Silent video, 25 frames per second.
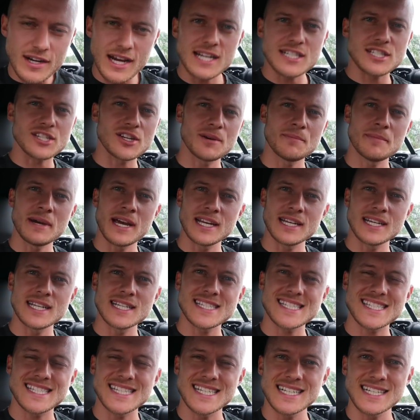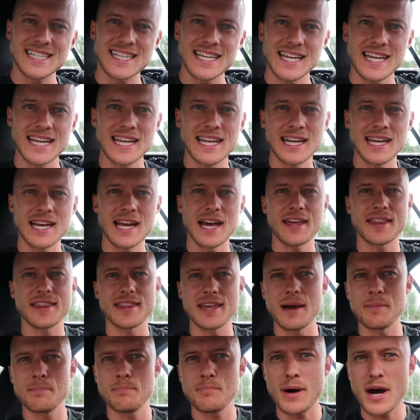Okay, so Amanda is still in
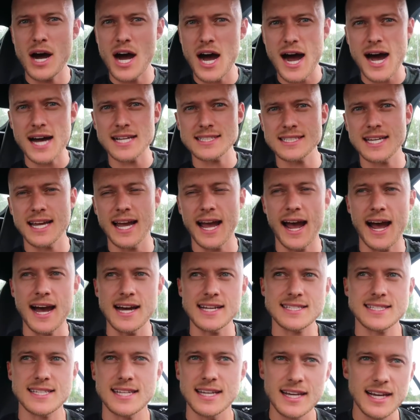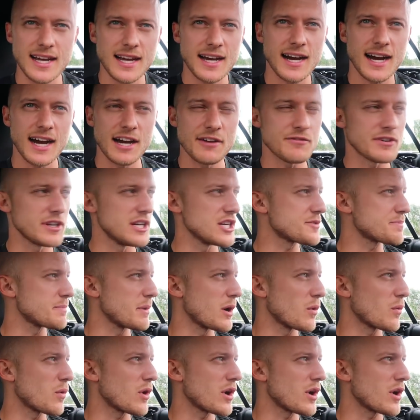the podcast. I finished my